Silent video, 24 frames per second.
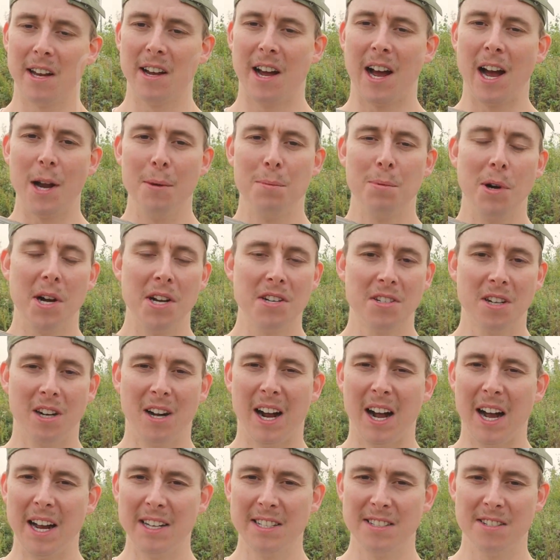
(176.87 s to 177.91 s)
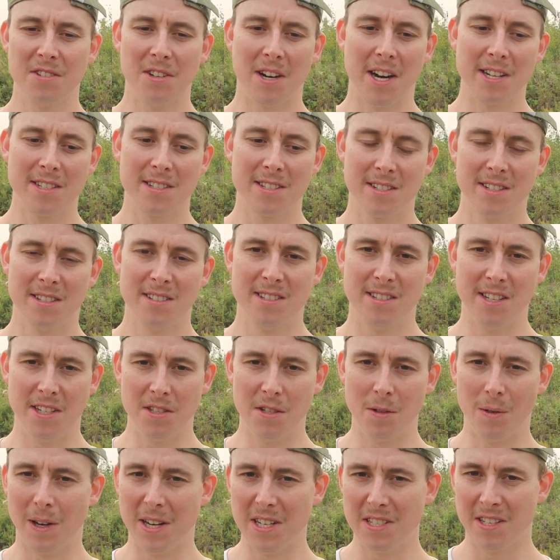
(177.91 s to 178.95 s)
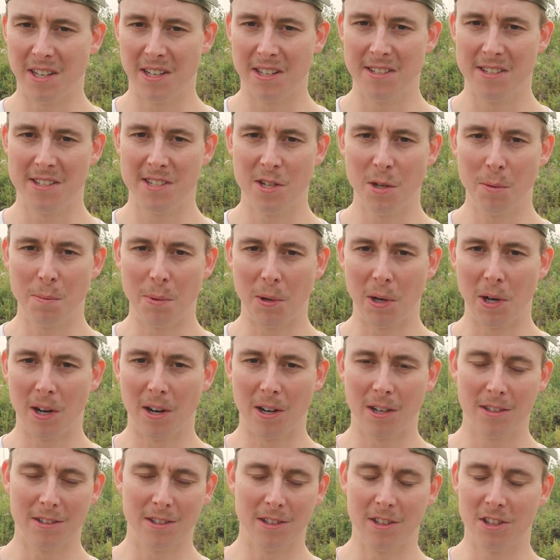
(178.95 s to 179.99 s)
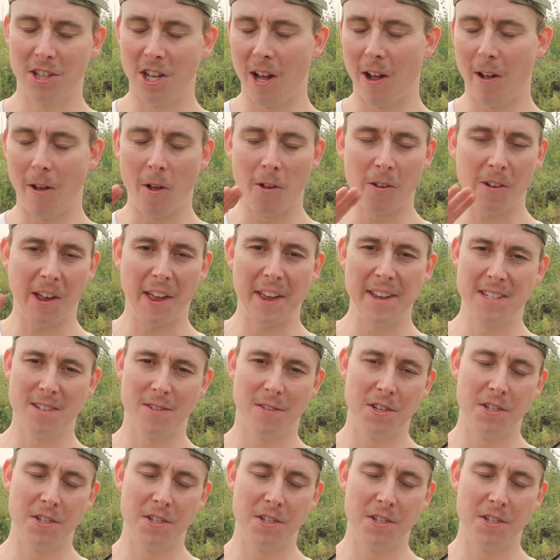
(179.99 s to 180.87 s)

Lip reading: a high pressure, high stress situation, all kinds of